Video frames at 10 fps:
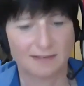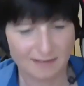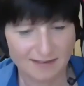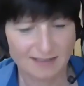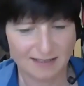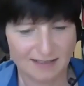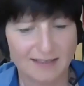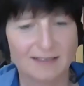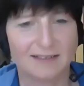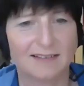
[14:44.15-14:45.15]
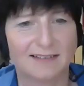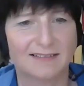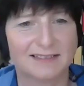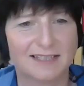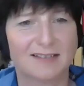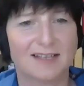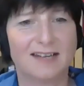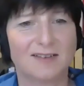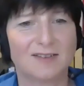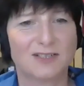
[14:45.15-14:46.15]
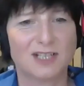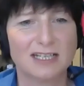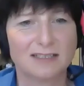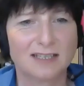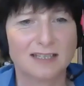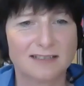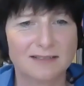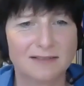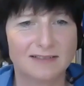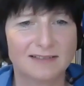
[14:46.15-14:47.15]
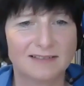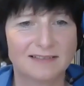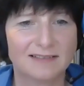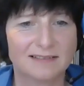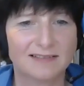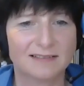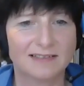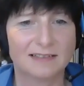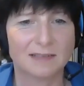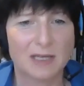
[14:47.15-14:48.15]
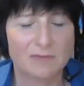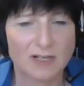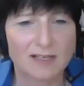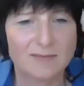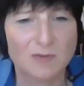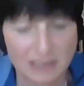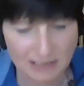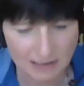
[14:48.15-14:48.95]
Is that any others, Jenny? Is that the main one at the moment?